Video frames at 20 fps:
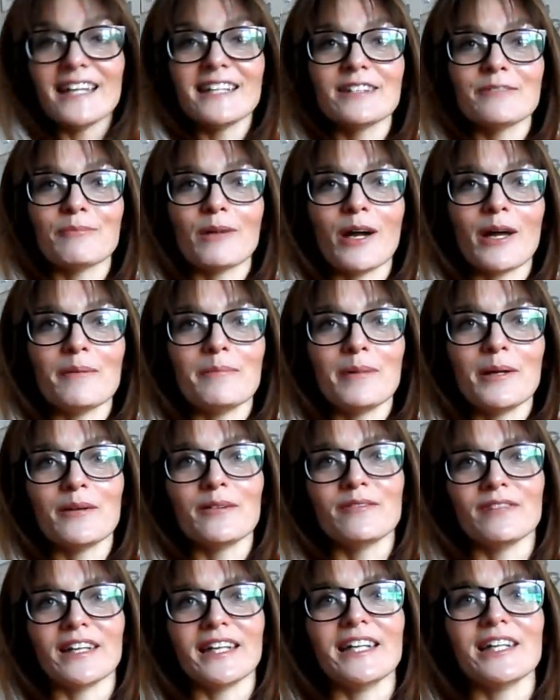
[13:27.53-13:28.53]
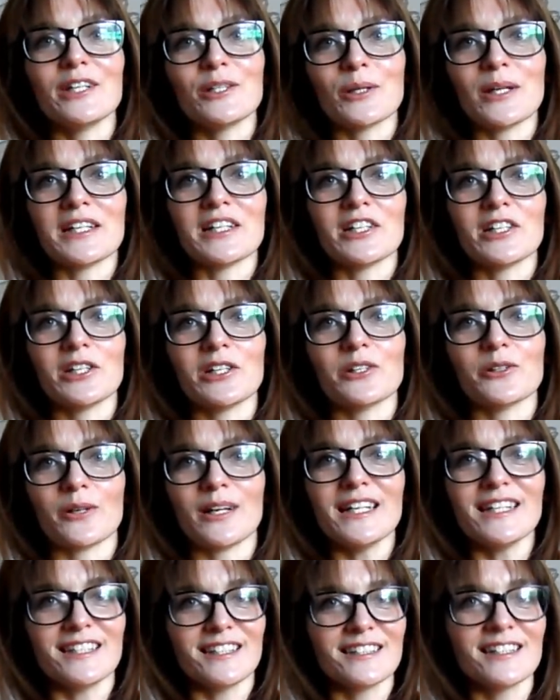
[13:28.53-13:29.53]
that is my Pilvy trench
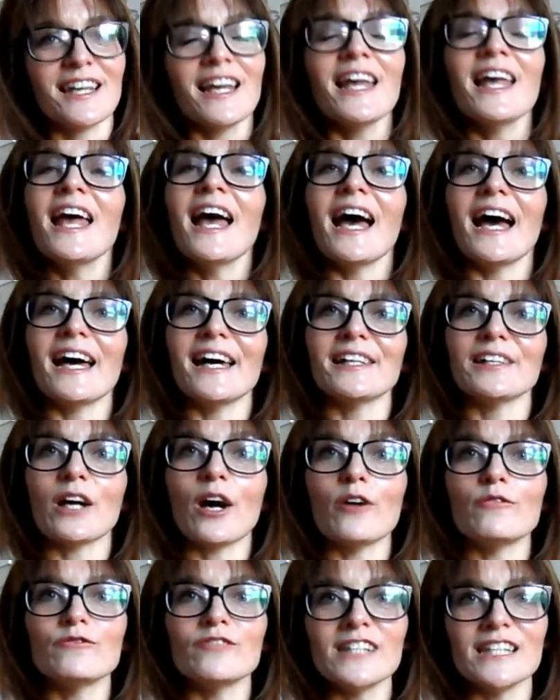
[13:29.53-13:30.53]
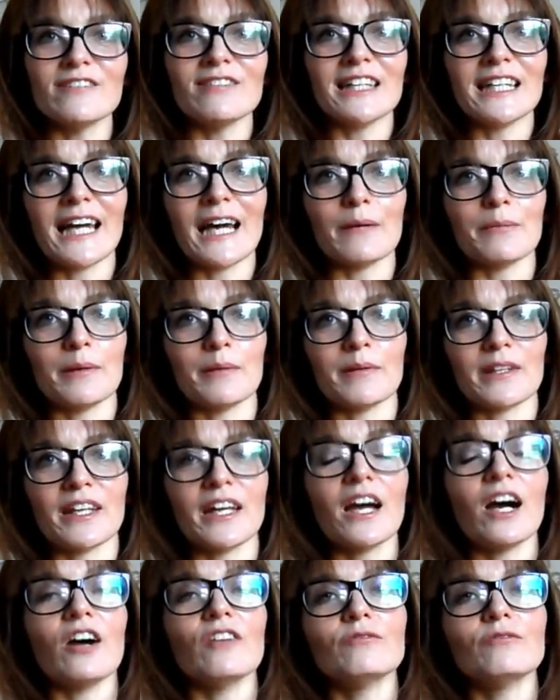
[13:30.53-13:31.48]
dress, and I'm really, really happy with it.